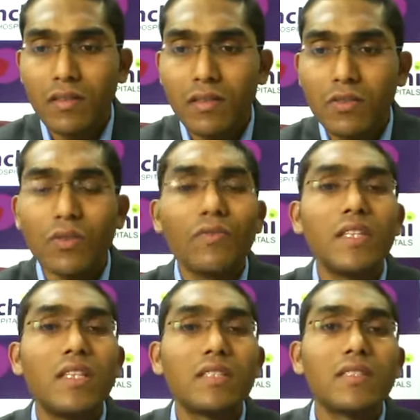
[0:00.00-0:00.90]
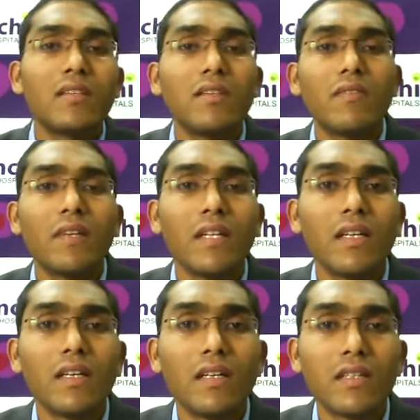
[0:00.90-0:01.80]
So with this,
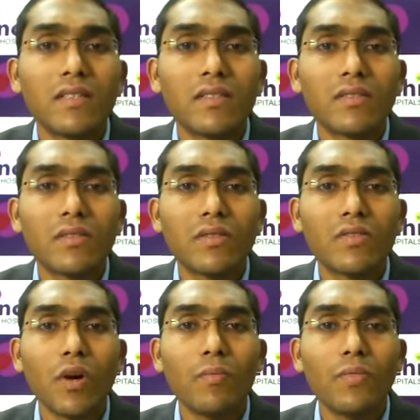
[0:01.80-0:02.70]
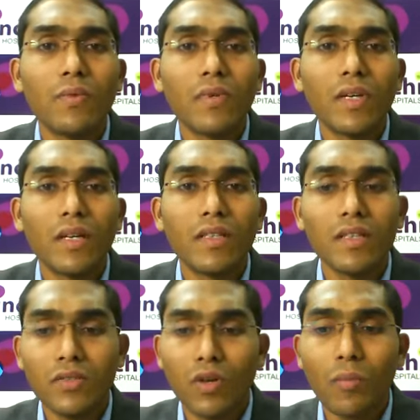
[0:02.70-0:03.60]
we'll stop
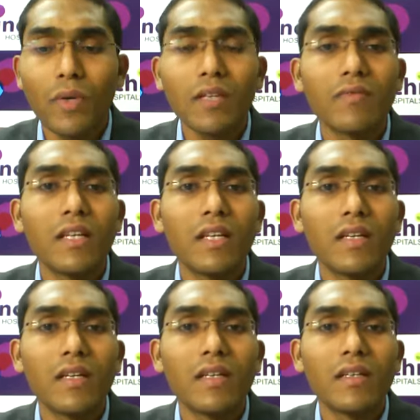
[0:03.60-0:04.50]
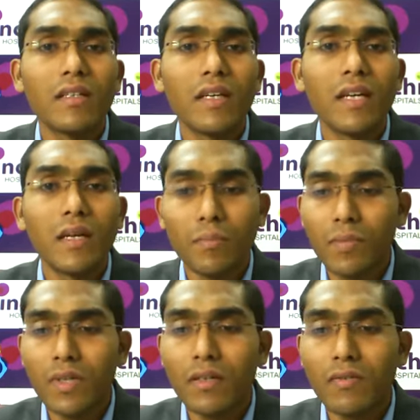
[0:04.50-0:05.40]
this topic. We'll
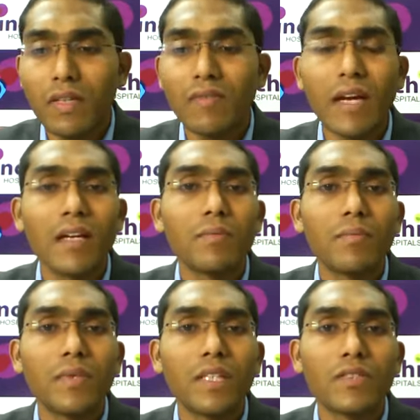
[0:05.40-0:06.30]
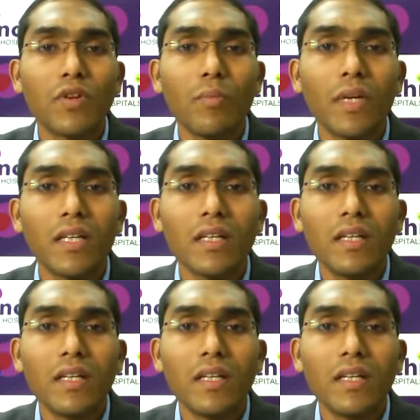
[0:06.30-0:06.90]
we'll wind up this topic.